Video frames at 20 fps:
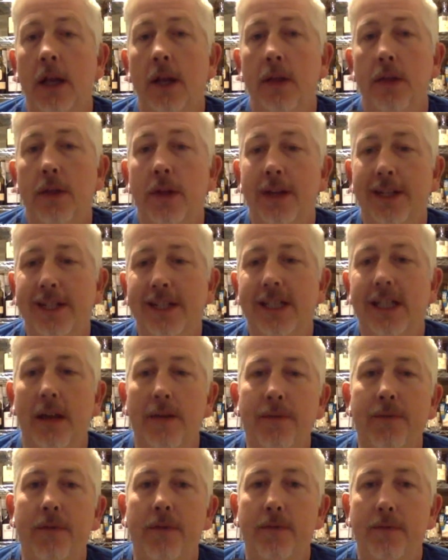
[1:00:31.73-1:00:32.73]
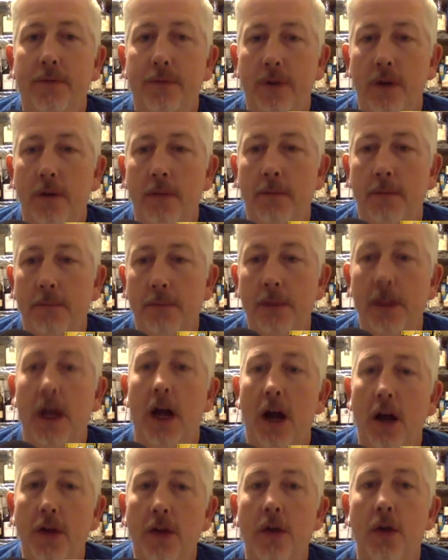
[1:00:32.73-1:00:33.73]
that is different from the
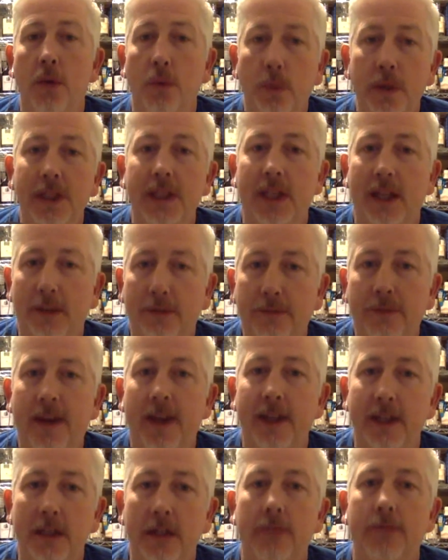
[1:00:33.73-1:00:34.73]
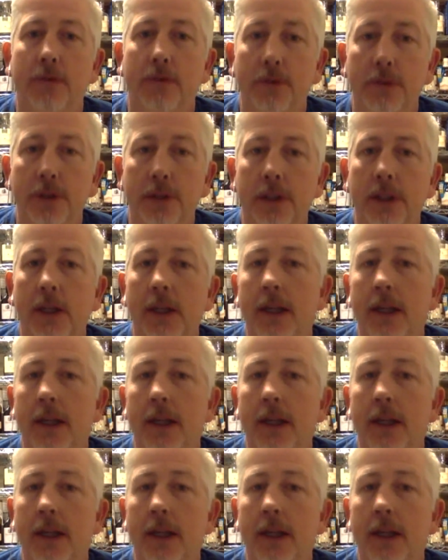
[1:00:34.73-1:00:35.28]
other whiskey festivals